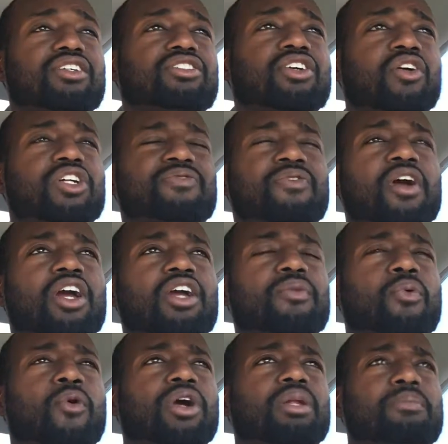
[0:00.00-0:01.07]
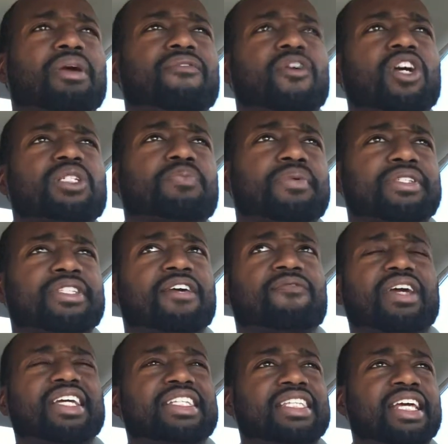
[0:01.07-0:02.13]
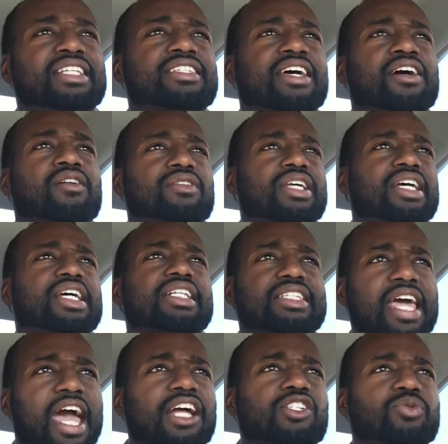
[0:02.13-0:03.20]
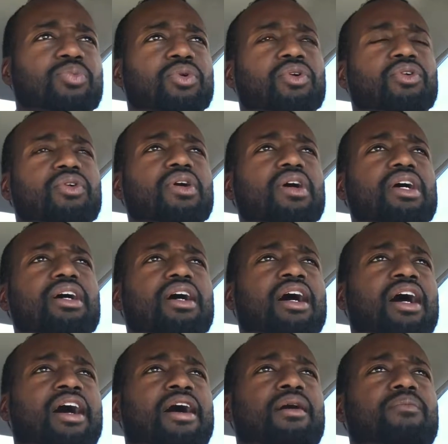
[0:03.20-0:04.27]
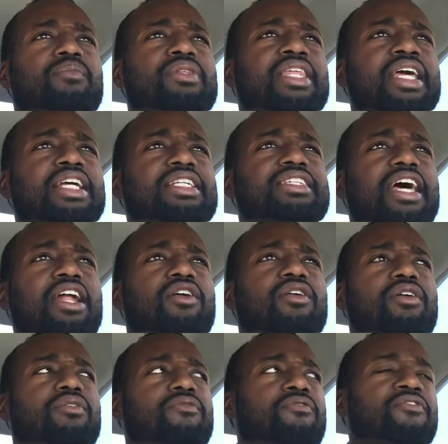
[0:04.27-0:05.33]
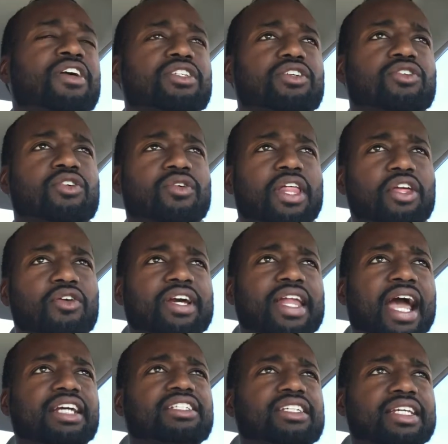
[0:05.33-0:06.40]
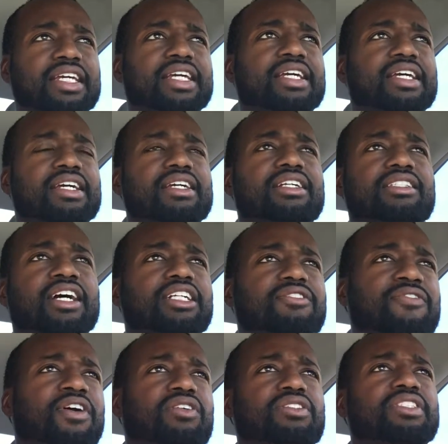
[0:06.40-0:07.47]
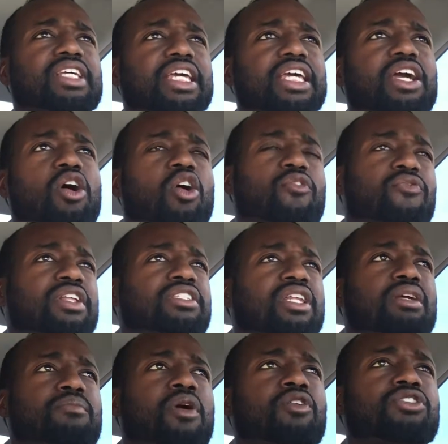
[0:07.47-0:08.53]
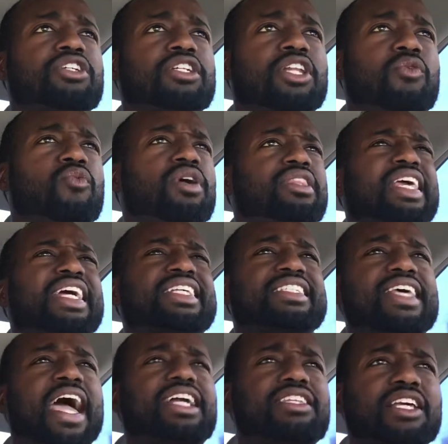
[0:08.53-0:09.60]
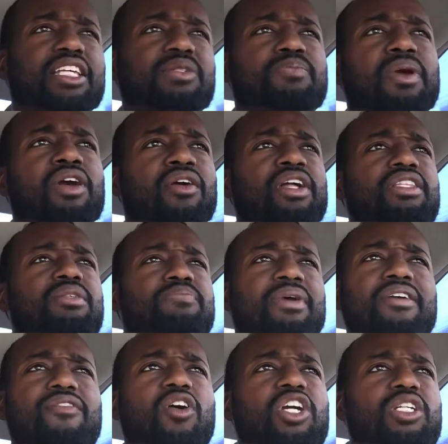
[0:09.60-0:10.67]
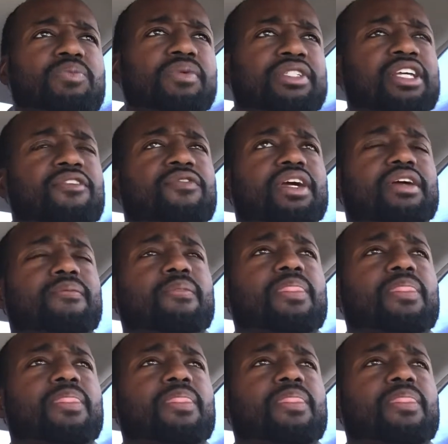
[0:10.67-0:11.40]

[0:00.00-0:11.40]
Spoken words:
So it's very important to be very specific, detailed, tangible, things that are physical that you can actually touch, feel, see, or if it's an emotion you want the exact experience, be very specific.